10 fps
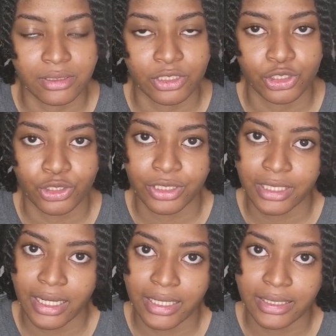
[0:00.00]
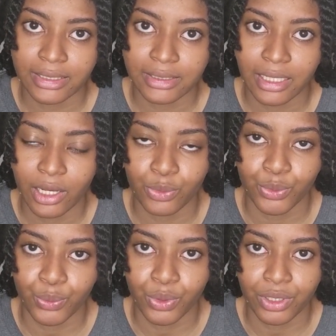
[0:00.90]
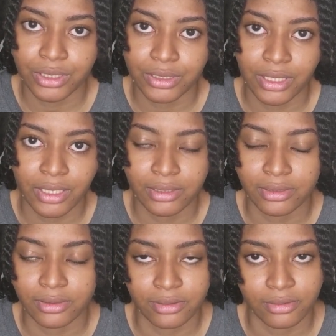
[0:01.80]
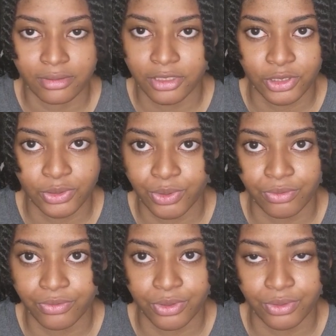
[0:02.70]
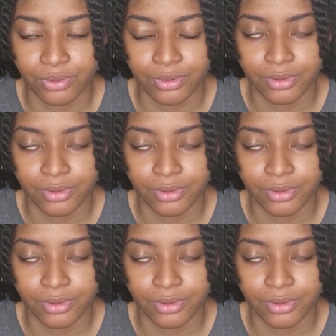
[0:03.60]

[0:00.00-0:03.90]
show you guys how it works and just do a review.